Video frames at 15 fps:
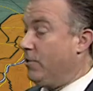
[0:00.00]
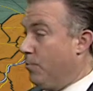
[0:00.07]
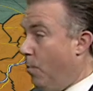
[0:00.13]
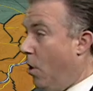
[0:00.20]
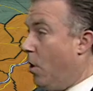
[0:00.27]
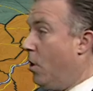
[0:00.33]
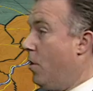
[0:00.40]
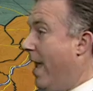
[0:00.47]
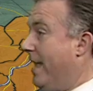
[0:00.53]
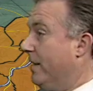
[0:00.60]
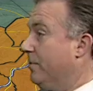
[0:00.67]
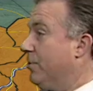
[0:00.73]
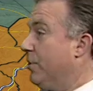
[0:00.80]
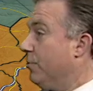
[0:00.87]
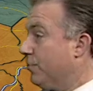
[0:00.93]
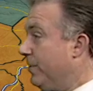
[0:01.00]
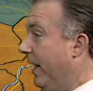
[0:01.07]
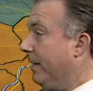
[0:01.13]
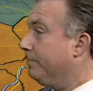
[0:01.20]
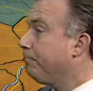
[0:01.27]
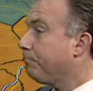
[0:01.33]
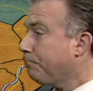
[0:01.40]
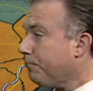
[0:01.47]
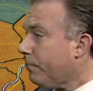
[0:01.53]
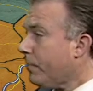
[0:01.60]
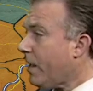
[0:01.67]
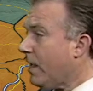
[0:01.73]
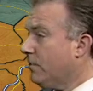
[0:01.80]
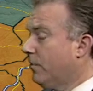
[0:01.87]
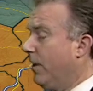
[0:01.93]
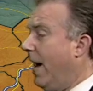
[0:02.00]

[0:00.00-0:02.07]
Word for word: tomorrow, and Tuesday. So